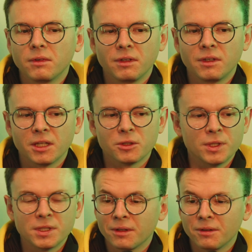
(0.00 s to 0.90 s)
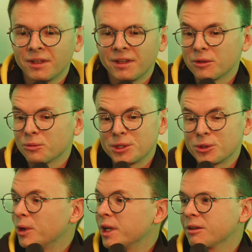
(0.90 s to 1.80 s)
get
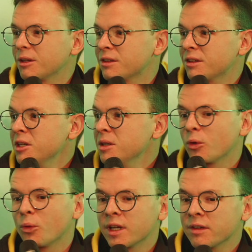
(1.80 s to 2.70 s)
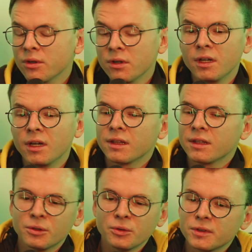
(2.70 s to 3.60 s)
rich quick scheme or whatever, and
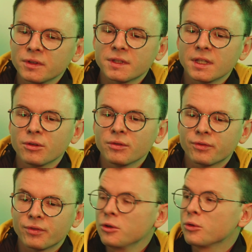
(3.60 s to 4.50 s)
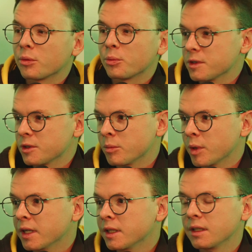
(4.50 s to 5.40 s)
they don't understand the value proposition
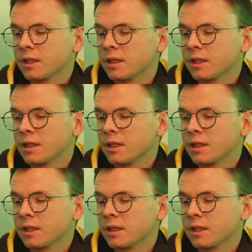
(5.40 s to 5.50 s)
behind it.